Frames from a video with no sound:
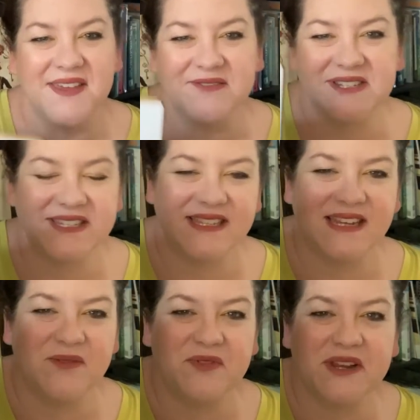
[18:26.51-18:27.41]
That was just the
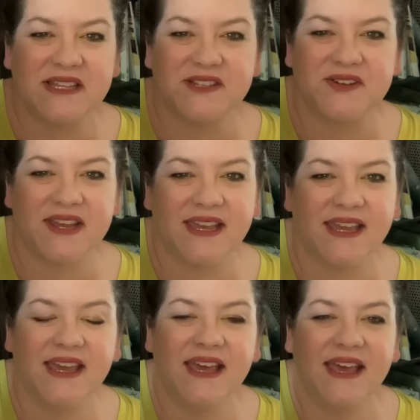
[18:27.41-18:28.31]
day before yesterday,
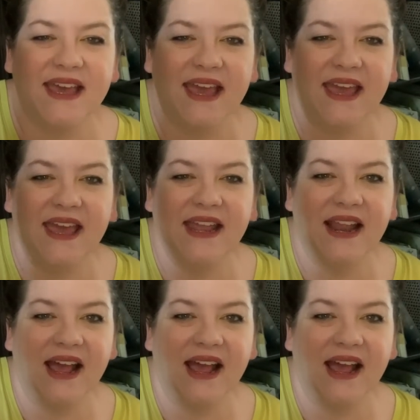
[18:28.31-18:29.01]
and